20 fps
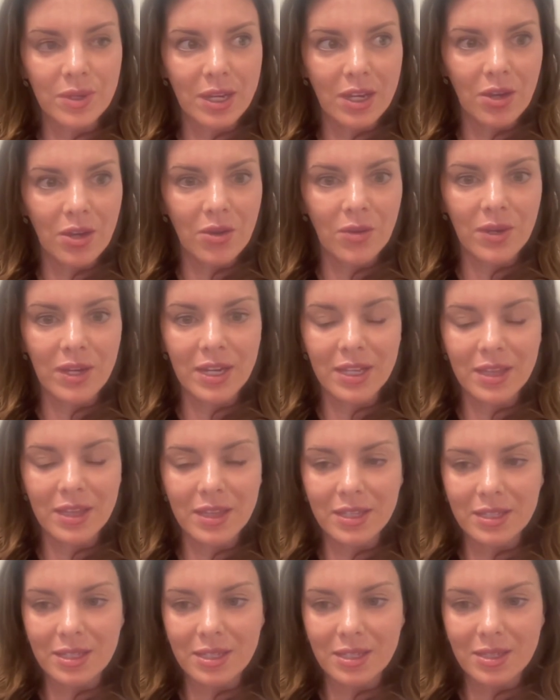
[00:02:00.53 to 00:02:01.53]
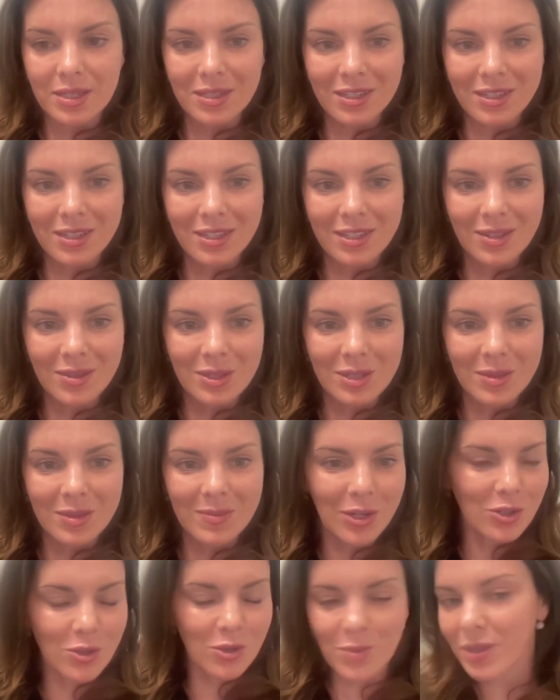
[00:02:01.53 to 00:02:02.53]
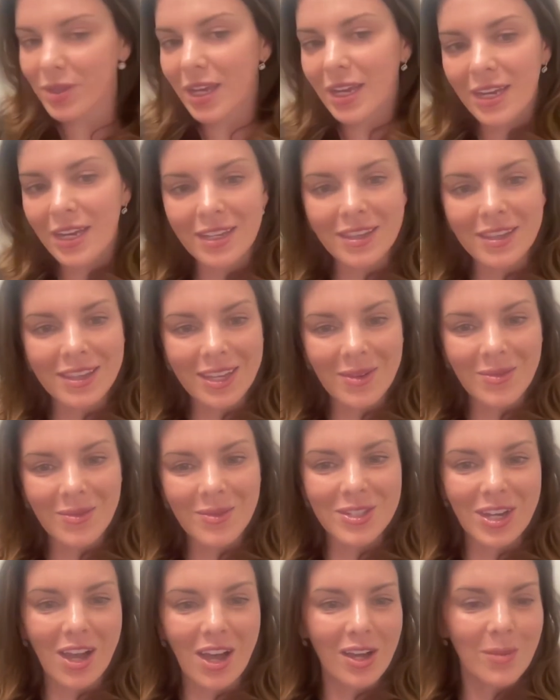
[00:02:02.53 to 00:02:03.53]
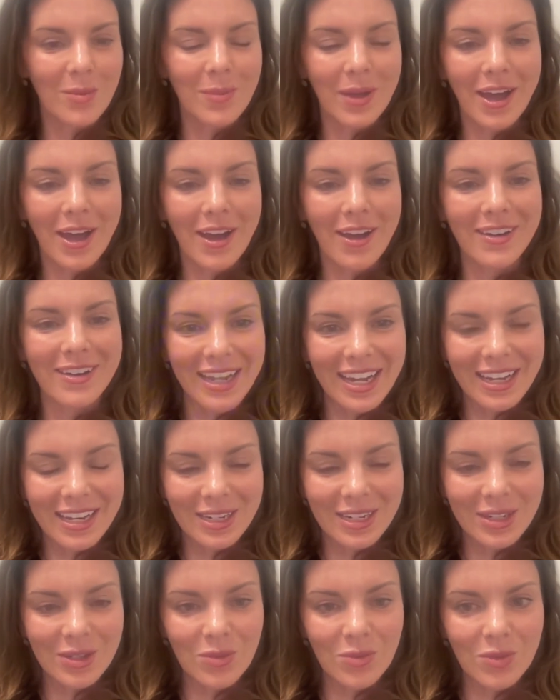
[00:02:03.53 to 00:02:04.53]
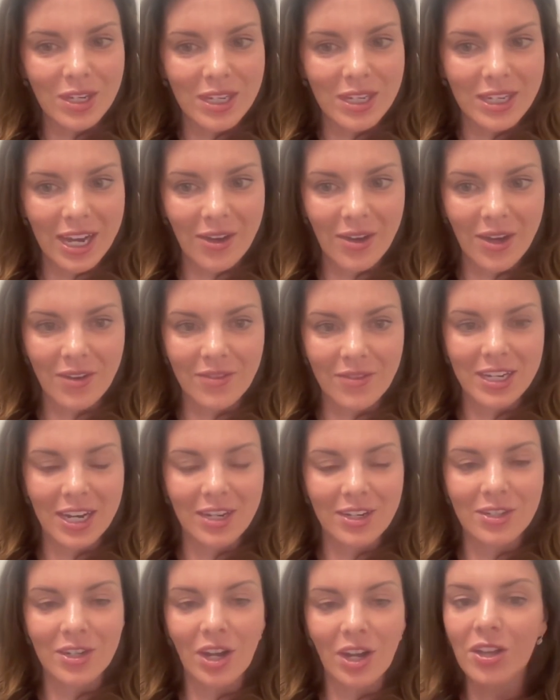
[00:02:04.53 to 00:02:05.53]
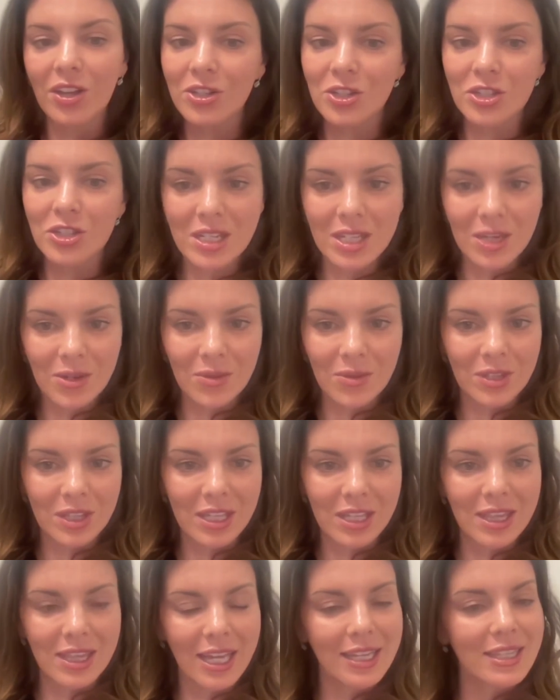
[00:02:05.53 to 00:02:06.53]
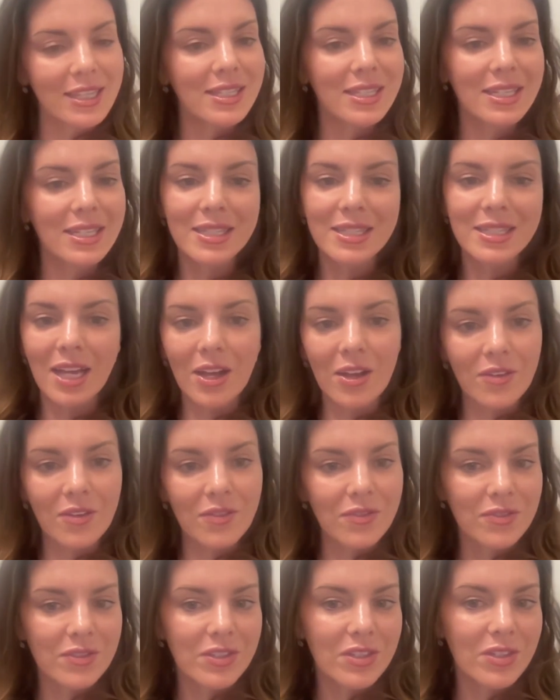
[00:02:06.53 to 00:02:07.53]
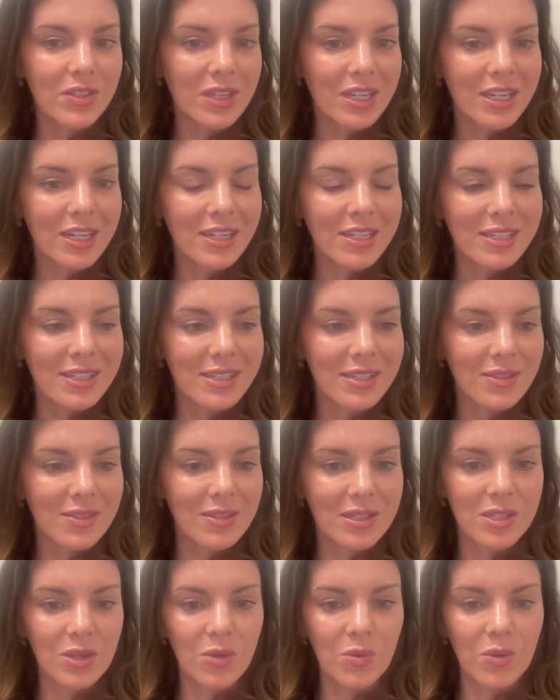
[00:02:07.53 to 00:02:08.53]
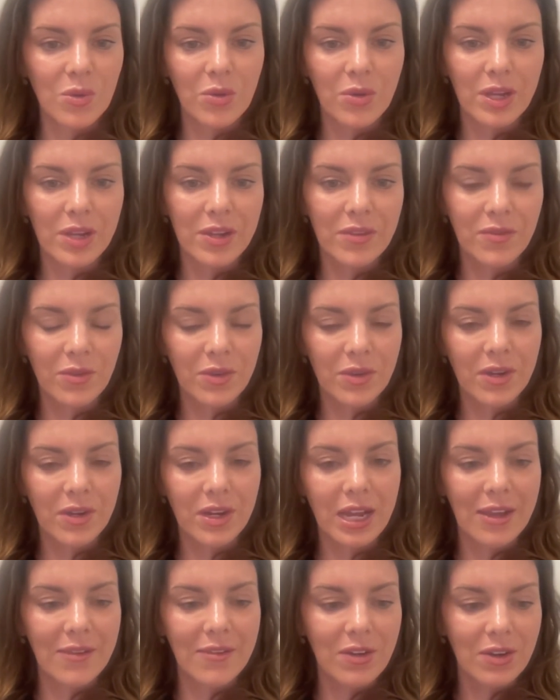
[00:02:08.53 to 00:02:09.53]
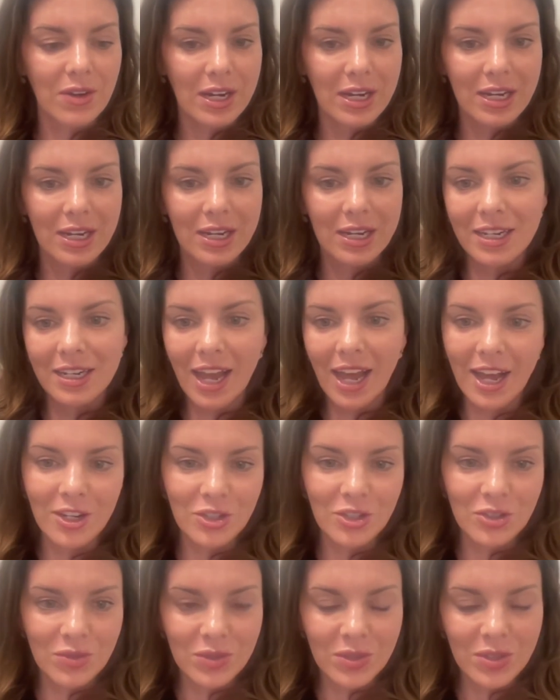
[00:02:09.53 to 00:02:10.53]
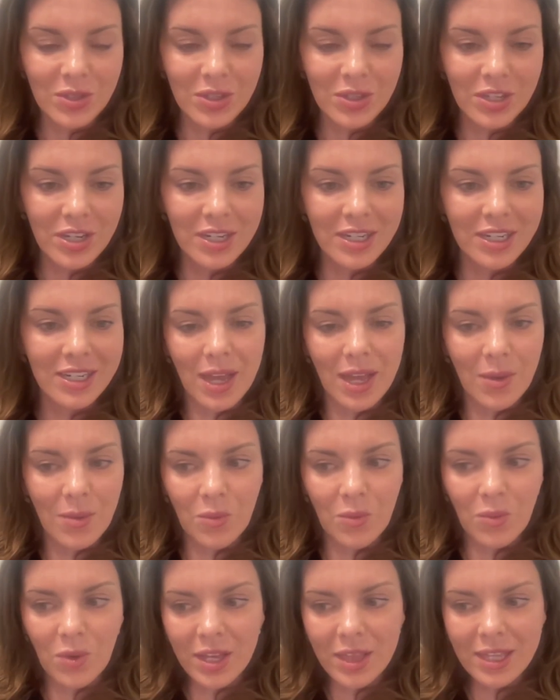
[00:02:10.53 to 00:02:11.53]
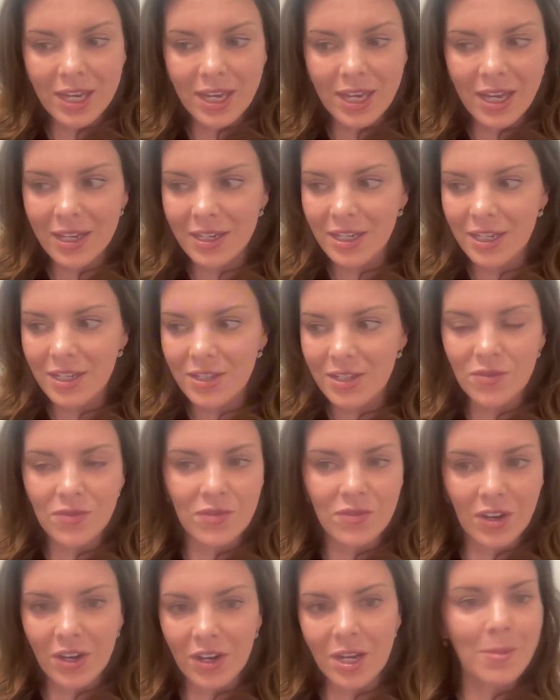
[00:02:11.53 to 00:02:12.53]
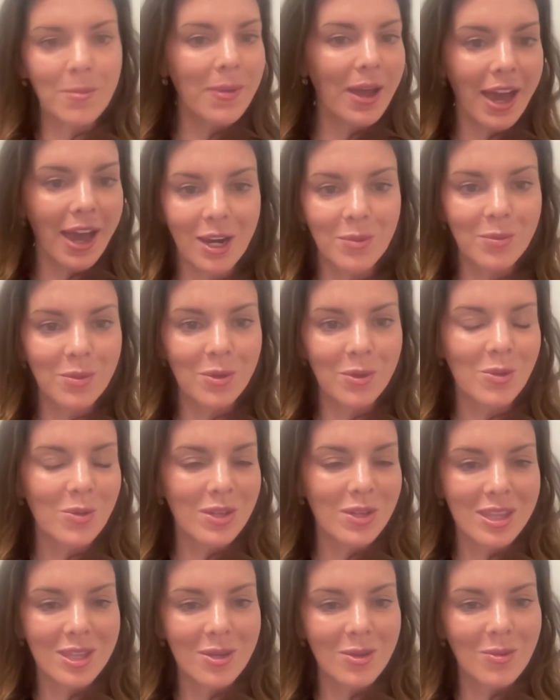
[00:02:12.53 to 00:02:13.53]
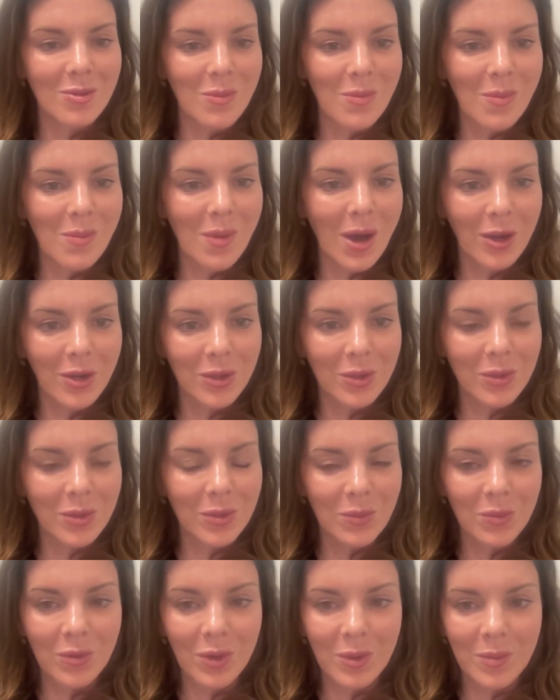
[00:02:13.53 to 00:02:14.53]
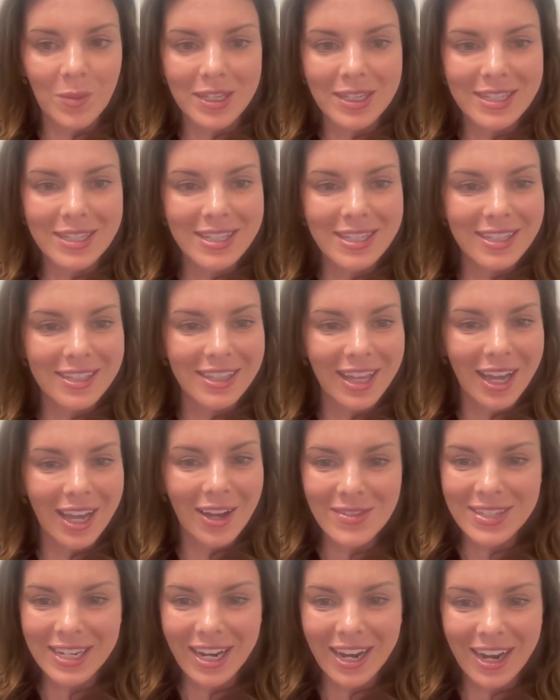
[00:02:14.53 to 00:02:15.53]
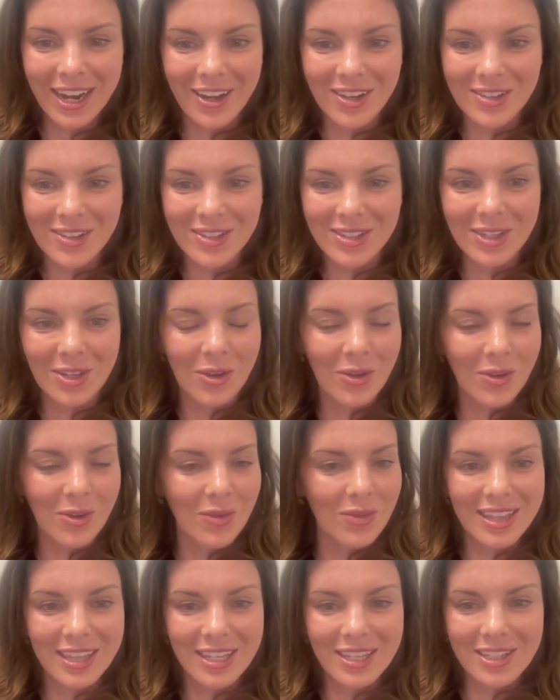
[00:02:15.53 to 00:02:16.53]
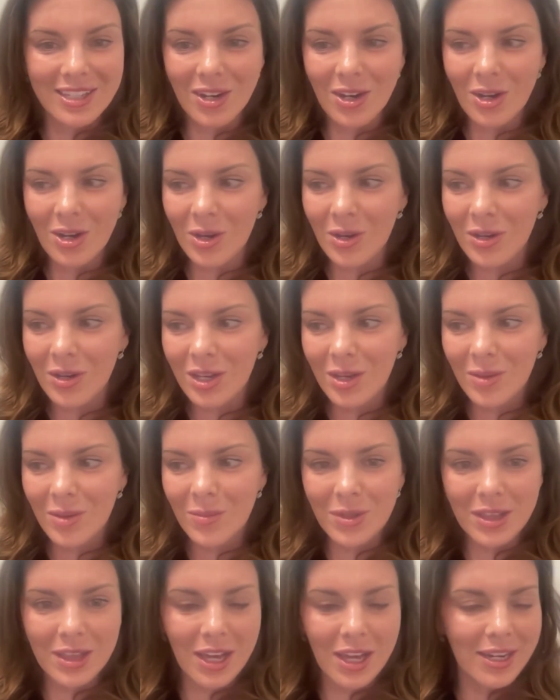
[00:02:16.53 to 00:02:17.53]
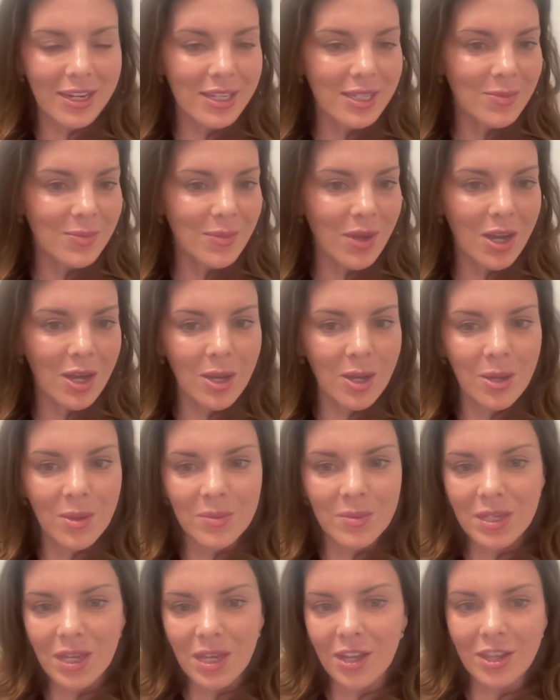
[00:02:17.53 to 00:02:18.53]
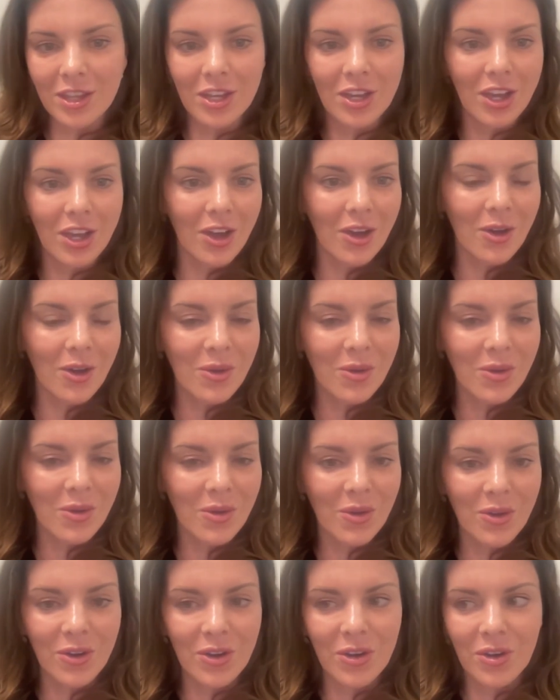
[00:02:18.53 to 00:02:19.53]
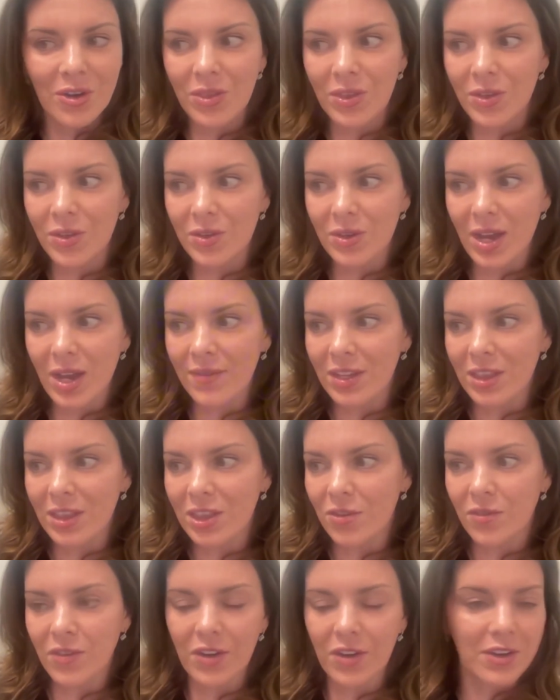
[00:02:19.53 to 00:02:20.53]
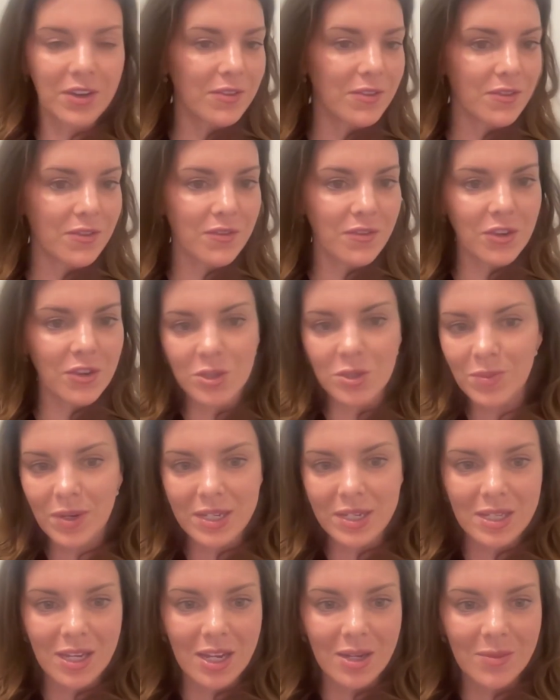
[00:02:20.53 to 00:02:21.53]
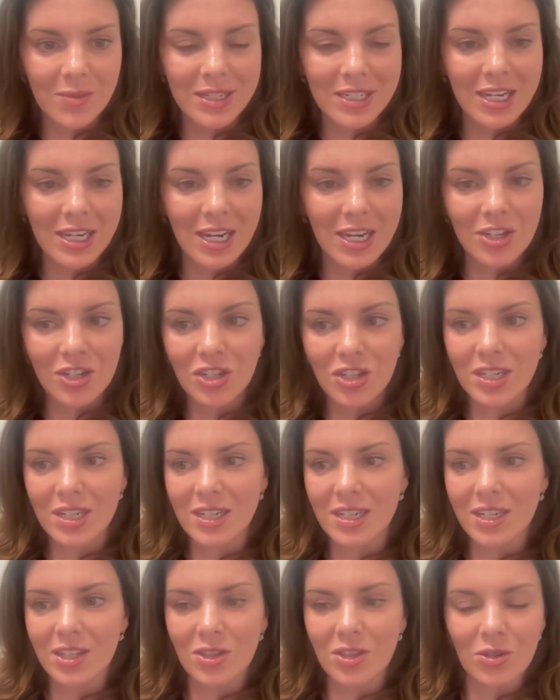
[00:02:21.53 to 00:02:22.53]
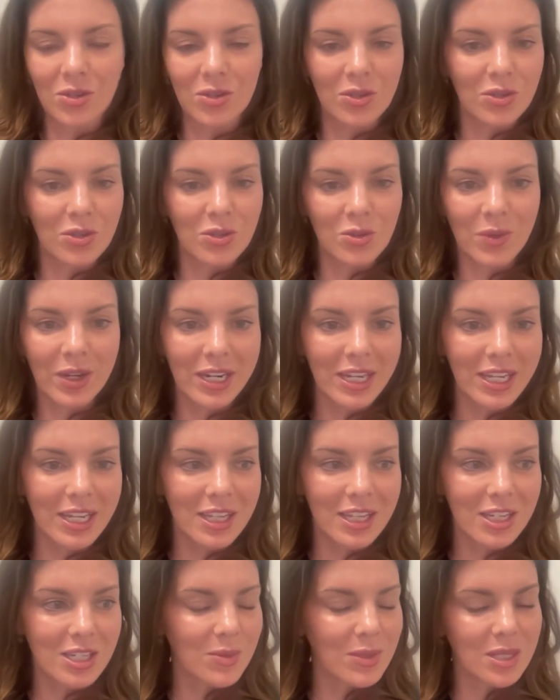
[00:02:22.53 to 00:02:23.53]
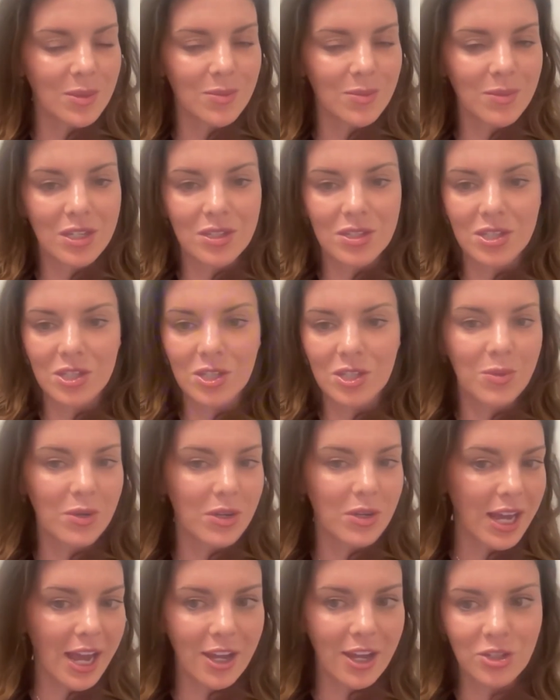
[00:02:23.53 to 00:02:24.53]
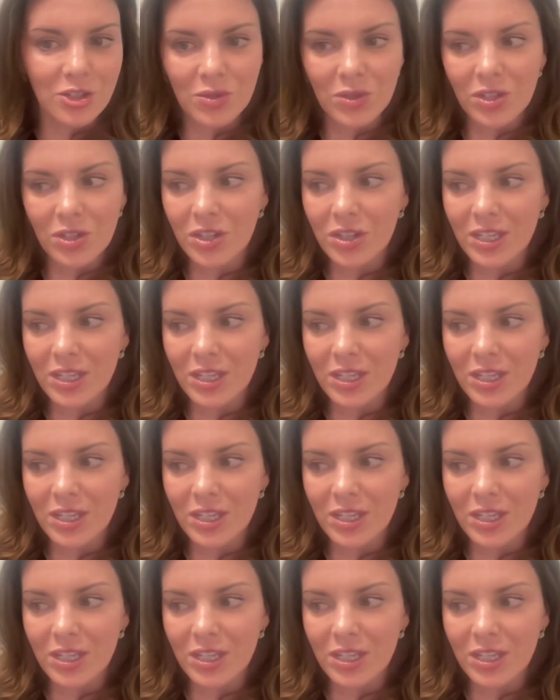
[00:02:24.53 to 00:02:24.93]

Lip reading: and going in this special plane that we'll talk about. And we now have technology that really lends itself to this. So we're going for a very natural look and one that is very compatible with the modern woman's lifestyle. So these are Pilates moms on the go, or they're having their very first breast augmentation and they're 20 and they just want something super natural